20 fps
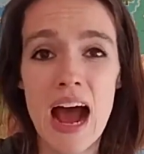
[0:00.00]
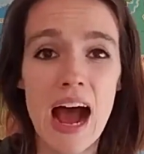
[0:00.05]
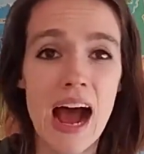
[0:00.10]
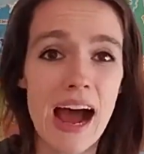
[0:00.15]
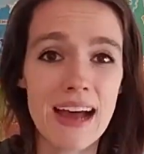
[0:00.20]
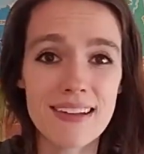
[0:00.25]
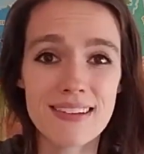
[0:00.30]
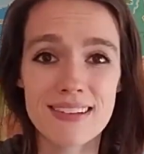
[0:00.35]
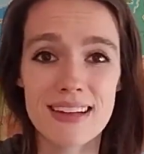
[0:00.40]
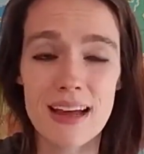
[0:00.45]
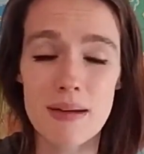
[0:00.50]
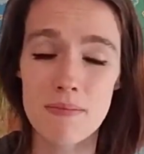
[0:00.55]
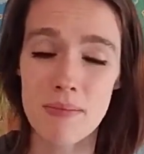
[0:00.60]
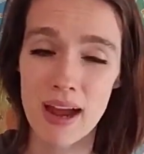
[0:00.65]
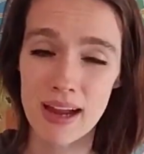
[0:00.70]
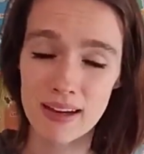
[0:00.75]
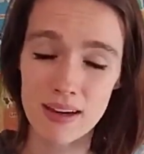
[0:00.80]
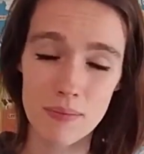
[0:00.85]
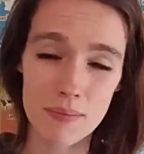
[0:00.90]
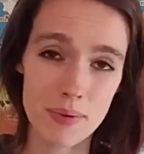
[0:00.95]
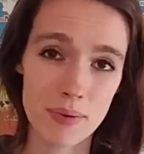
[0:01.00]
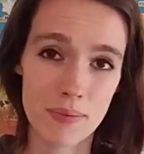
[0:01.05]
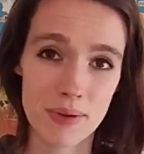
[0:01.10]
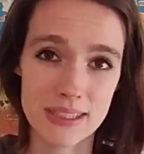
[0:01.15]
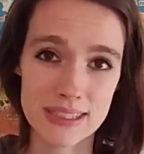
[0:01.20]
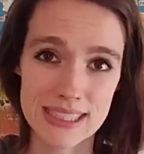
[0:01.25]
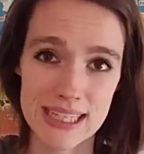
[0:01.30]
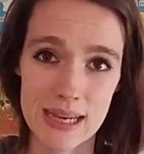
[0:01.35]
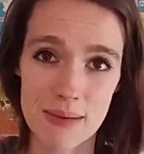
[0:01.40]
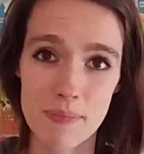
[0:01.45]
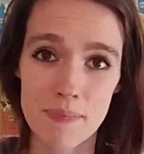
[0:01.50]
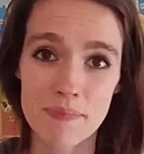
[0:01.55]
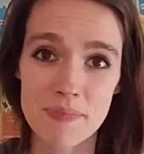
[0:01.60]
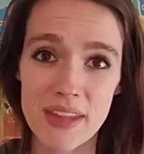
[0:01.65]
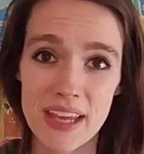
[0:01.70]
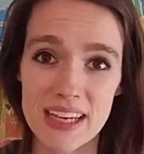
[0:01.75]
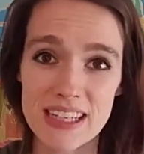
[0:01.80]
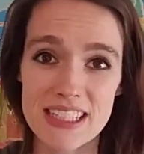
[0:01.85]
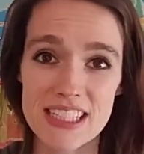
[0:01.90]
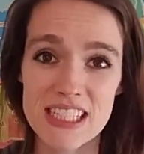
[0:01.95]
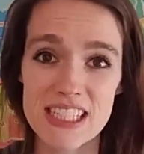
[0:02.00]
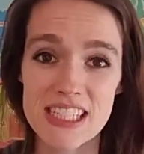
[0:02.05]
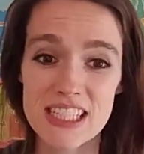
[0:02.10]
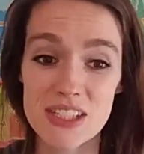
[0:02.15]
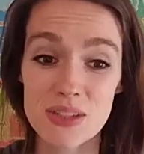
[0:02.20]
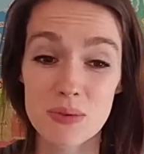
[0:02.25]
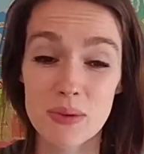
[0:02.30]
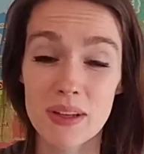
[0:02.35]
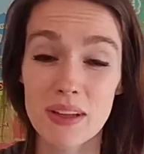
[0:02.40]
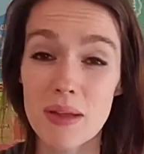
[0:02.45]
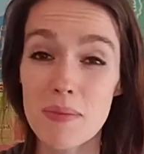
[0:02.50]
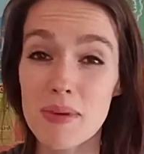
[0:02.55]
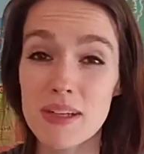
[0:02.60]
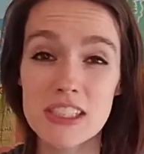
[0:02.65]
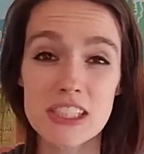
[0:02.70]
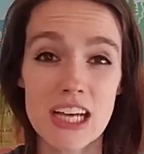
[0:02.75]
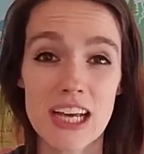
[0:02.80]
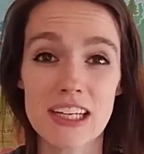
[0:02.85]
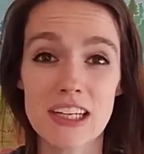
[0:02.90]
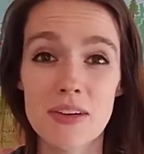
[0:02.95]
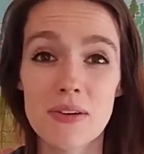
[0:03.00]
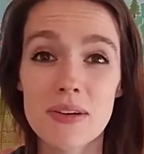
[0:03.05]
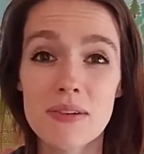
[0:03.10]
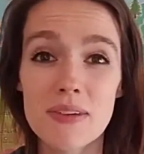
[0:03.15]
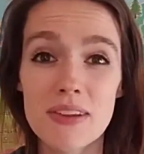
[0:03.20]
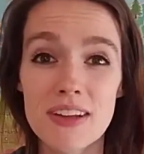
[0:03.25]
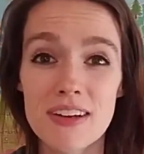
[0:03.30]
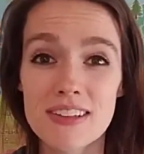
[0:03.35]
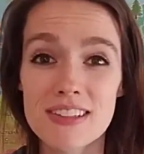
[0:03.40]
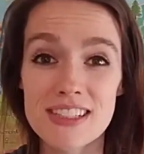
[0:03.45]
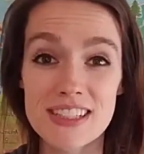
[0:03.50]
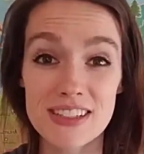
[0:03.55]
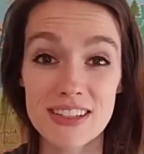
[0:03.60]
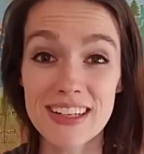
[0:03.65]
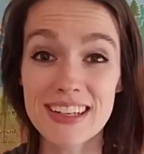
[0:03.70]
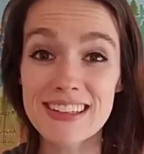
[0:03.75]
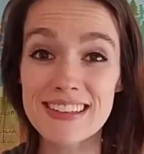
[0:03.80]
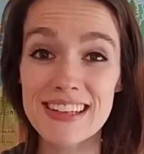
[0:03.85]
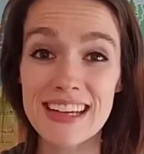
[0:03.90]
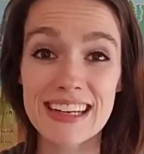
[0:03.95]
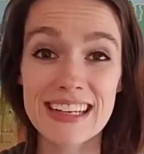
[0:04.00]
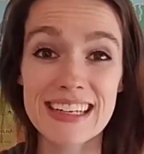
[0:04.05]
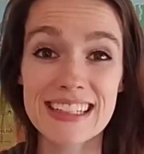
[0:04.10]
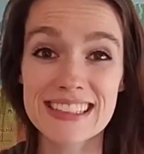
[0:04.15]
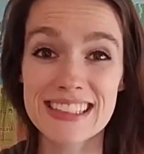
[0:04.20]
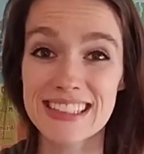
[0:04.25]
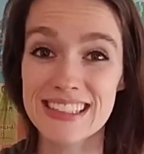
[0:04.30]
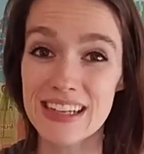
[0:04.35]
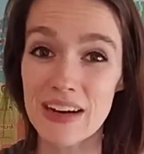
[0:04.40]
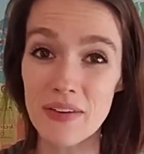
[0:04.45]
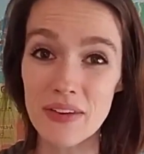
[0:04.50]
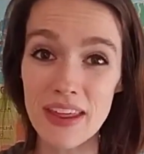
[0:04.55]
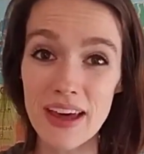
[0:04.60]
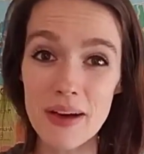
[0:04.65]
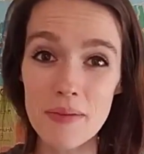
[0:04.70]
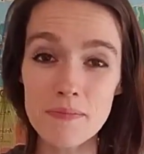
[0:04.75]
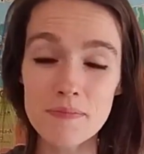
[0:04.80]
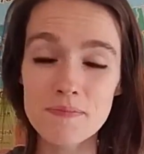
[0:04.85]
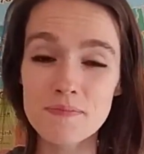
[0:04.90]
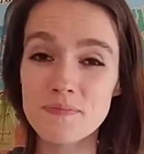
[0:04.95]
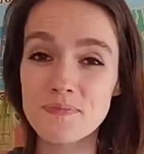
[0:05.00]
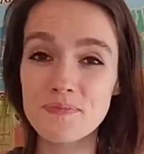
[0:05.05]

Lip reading: I say my number one tip is just to really be genuine with your students and get to know them.